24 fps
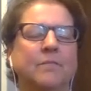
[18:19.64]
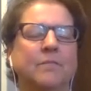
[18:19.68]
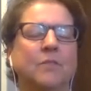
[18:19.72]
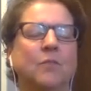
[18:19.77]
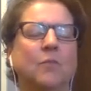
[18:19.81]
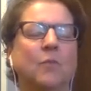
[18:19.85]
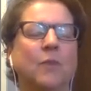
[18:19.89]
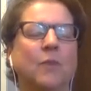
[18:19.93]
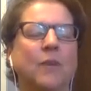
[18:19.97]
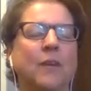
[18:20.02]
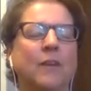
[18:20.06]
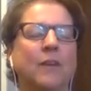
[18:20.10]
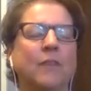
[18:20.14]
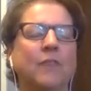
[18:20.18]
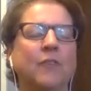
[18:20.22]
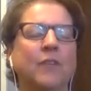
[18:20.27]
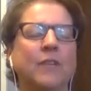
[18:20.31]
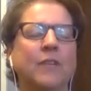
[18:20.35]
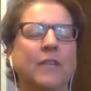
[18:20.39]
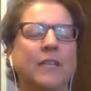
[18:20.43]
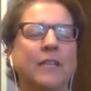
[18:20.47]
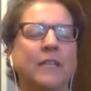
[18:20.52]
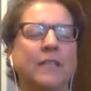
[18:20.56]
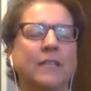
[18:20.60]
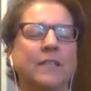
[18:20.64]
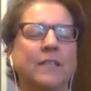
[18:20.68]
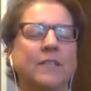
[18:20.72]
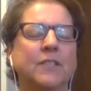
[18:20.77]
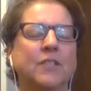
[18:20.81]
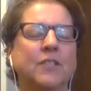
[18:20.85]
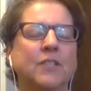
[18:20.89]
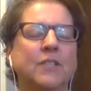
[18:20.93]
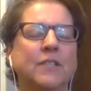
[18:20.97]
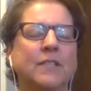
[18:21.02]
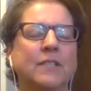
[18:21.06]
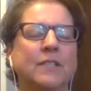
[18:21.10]
Whatever it is,
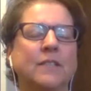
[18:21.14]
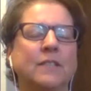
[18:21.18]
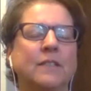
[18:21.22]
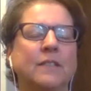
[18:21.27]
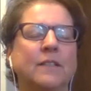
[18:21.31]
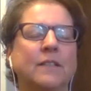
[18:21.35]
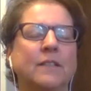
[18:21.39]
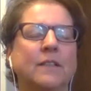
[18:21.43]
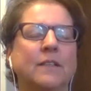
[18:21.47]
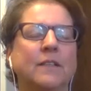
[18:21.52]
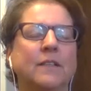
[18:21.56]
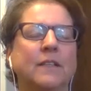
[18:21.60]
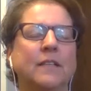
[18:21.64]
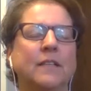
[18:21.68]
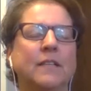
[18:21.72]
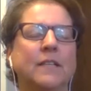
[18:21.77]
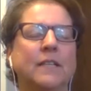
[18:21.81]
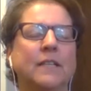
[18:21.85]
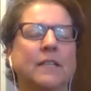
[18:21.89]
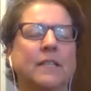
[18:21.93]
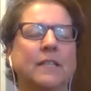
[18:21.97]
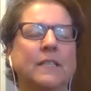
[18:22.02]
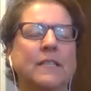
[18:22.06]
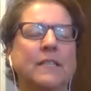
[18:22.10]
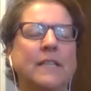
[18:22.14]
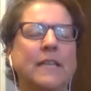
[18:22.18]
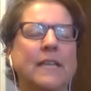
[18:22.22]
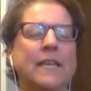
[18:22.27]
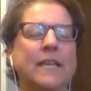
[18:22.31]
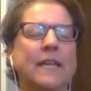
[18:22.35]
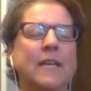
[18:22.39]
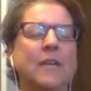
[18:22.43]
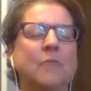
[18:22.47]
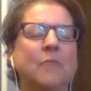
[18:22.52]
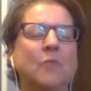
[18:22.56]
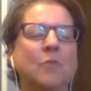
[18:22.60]
just
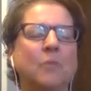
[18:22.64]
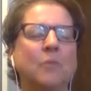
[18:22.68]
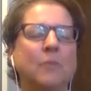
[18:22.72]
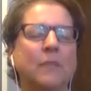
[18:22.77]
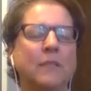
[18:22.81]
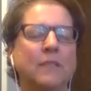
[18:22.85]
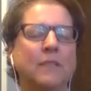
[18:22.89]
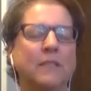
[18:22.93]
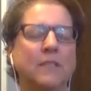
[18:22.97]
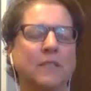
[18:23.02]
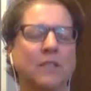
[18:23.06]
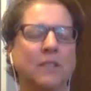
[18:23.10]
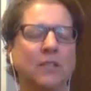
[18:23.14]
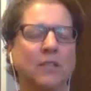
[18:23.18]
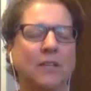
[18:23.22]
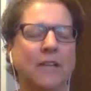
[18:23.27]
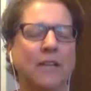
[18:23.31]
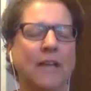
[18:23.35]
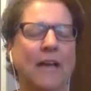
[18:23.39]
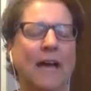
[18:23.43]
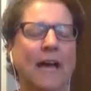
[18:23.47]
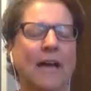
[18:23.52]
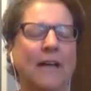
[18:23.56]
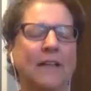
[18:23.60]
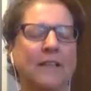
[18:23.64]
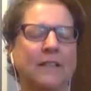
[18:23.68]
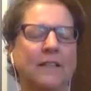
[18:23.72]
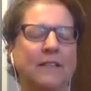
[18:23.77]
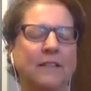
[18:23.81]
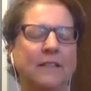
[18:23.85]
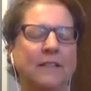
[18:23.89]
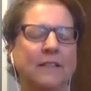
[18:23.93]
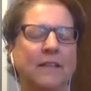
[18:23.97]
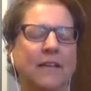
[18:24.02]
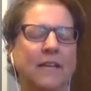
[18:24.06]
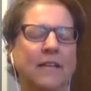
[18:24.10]
taking a moment to look at
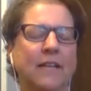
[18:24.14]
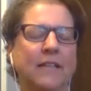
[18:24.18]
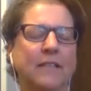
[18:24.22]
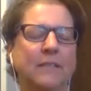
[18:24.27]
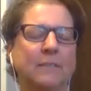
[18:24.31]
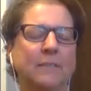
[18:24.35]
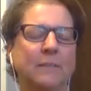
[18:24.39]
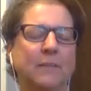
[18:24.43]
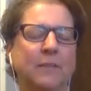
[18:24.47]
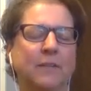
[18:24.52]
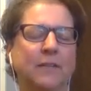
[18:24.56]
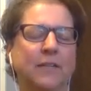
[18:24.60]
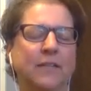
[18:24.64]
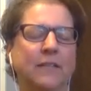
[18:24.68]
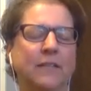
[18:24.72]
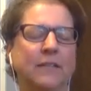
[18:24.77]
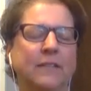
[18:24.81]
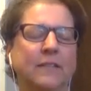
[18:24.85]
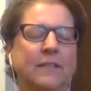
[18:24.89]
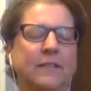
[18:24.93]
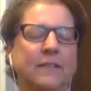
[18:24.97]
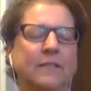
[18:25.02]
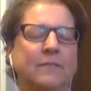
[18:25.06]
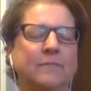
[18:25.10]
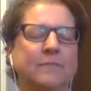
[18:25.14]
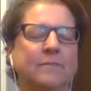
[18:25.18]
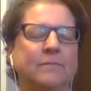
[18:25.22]
that experience.